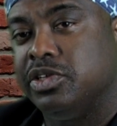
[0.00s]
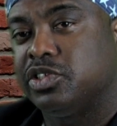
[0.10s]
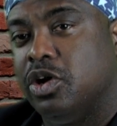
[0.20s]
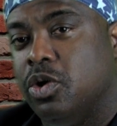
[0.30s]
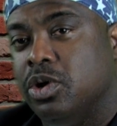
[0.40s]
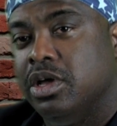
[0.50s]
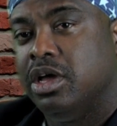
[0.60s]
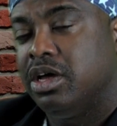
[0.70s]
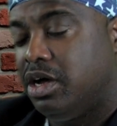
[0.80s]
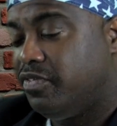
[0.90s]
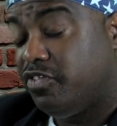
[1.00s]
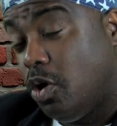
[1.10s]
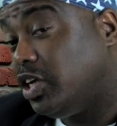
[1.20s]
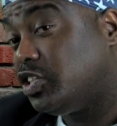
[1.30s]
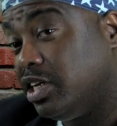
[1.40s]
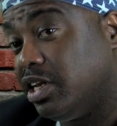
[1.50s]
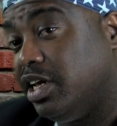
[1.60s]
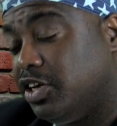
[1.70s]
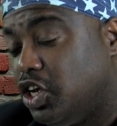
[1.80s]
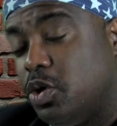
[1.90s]
And so,
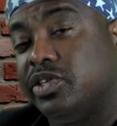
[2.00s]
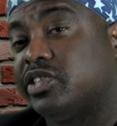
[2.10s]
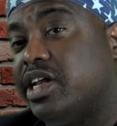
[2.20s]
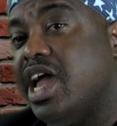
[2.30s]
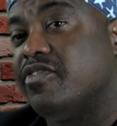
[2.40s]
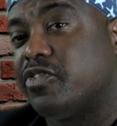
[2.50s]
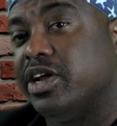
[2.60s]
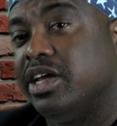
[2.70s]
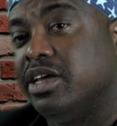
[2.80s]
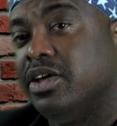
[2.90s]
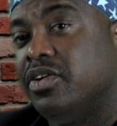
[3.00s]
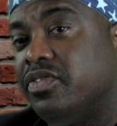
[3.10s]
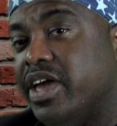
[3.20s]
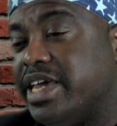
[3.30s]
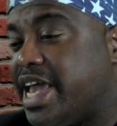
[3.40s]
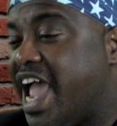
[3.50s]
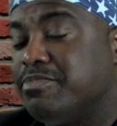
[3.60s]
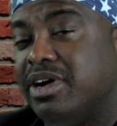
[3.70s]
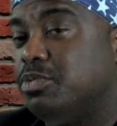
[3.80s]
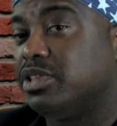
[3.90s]
unfortunately, during slavery, they
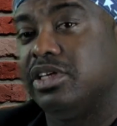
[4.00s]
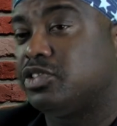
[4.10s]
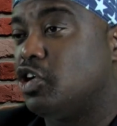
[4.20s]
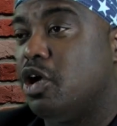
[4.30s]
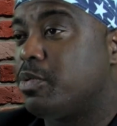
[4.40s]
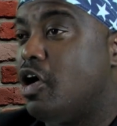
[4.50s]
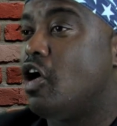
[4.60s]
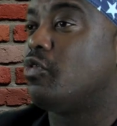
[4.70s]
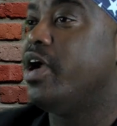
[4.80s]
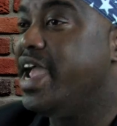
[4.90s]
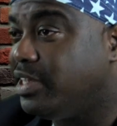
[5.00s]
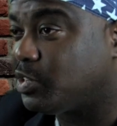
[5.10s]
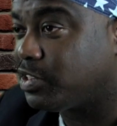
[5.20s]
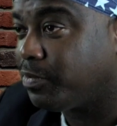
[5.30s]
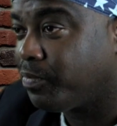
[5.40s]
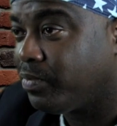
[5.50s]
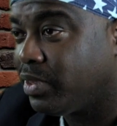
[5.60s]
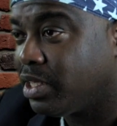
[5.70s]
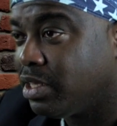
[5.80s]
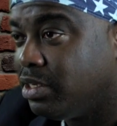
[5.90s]
came up with this term called race.
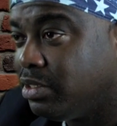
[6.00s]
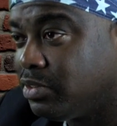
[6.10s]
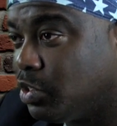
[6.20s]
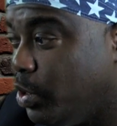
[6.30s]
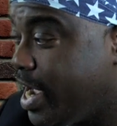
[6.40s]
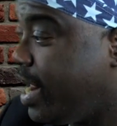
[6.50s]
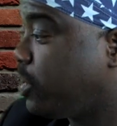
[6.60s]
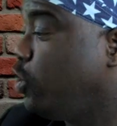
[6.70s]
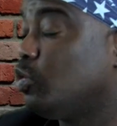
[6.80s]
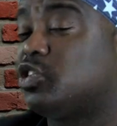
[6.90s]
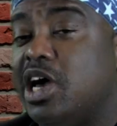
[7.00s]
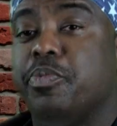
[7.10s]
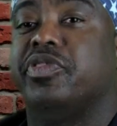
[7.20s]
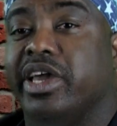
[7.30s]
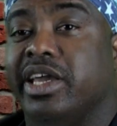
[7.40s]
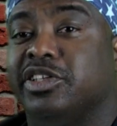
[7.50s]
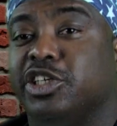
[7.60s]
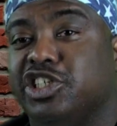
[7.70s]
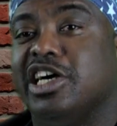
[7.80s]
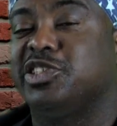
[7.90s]
So we got to do something
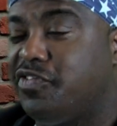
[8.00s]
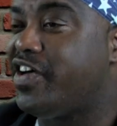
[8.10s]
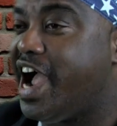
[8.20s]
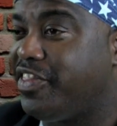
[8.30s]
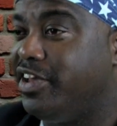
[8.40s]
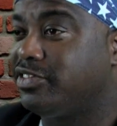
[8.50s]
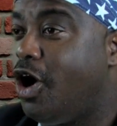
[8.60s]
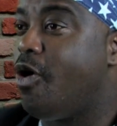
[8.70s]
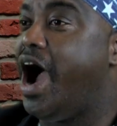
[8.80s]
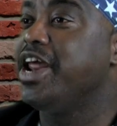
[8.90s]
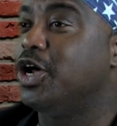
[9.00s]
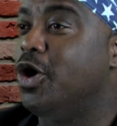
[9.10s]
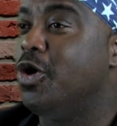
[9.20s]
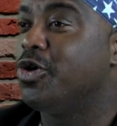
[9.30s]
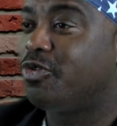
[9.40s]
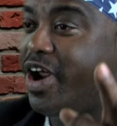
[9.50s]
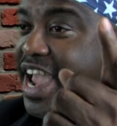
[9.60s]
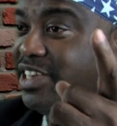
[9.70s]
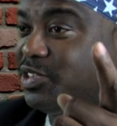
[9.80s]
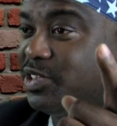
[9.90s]
to justify this. Oh, I know,
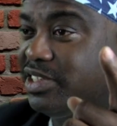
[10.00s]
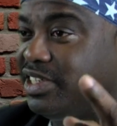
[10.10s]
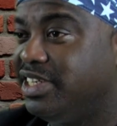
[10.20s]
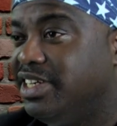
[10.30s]
race.